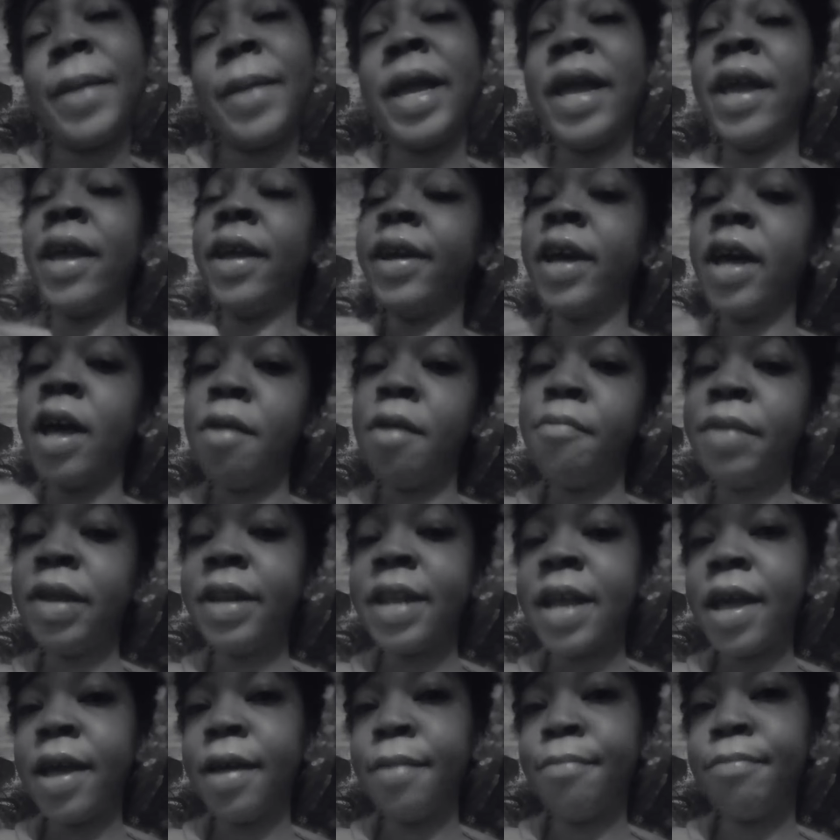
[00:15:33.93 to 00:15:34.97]
and comment
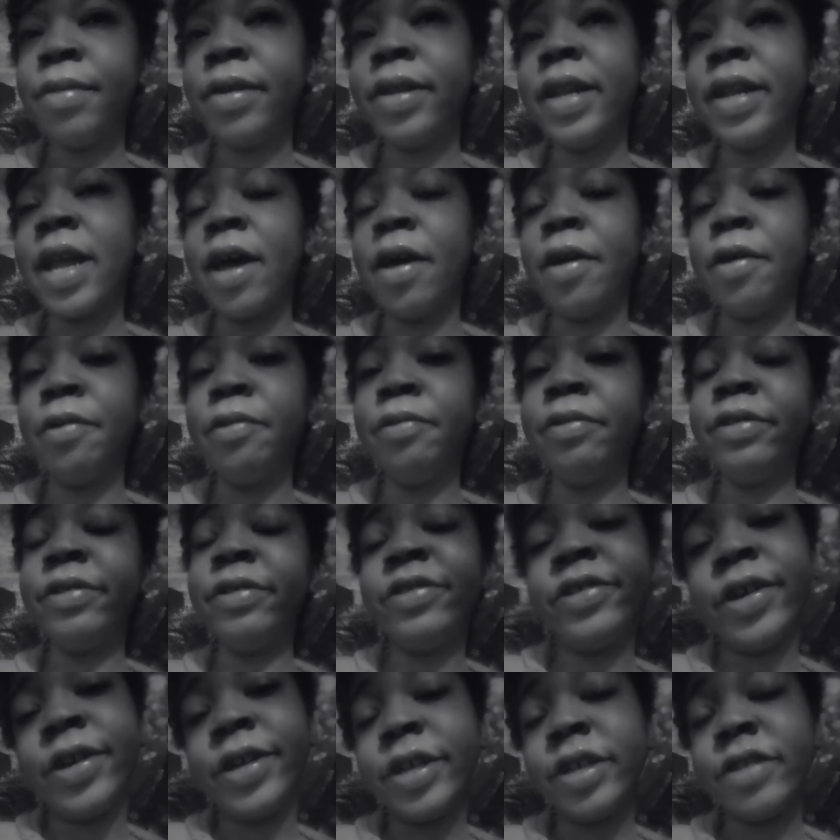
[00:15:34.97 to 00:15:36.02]
down below,
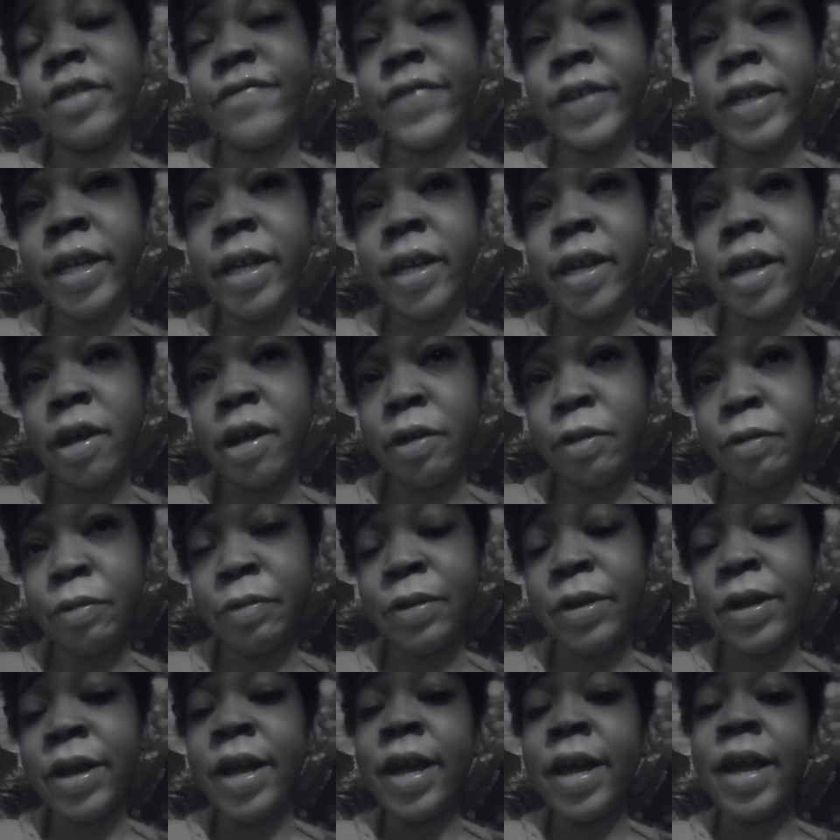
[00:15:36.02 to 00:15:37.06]
share this video,
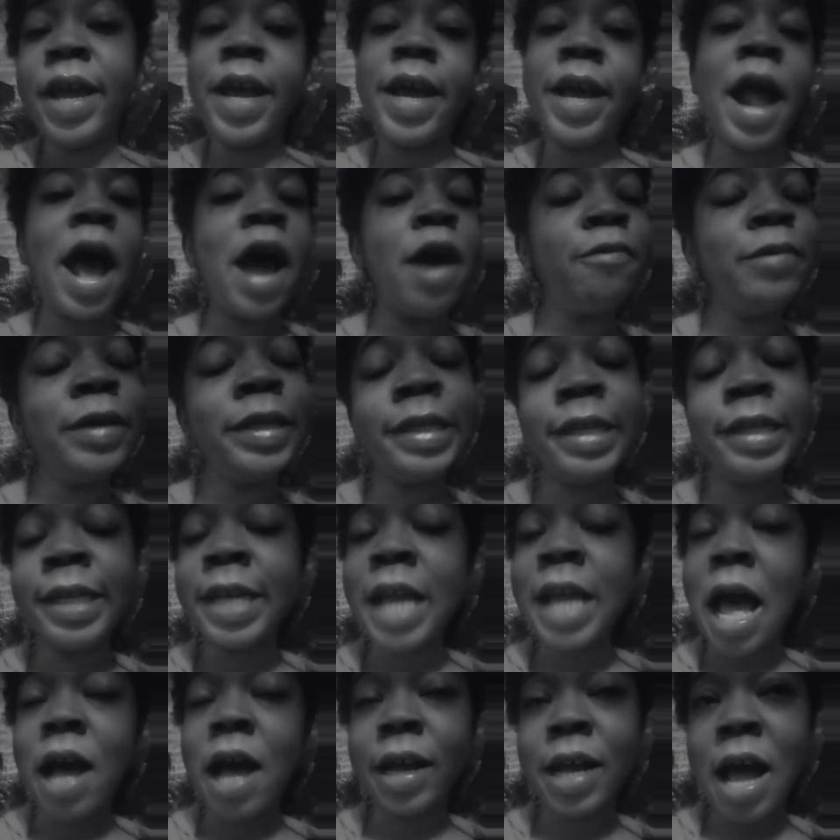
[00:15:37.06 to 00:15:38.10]
and I will see
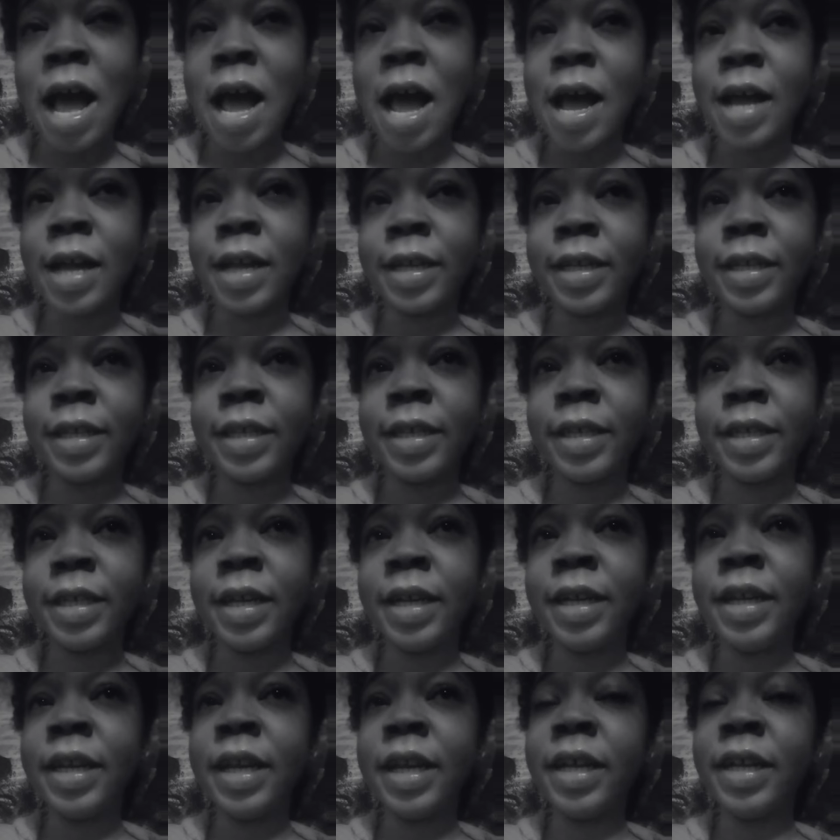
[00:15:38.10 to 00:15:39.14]
y'all guys
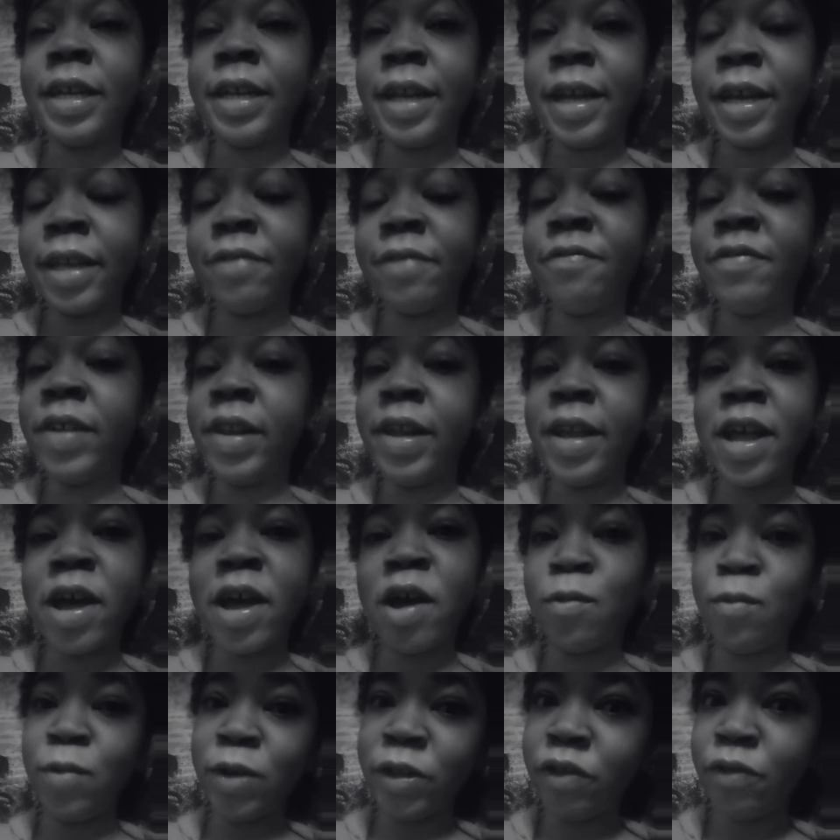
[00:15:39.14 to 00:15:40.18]
in the next
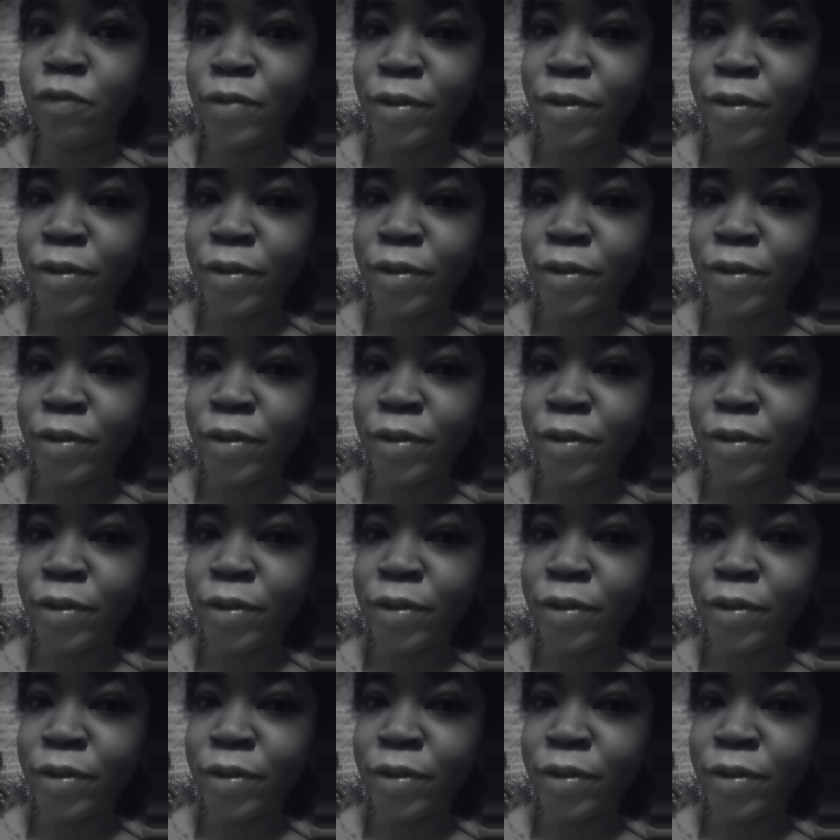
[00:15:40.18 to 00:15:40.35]
video, which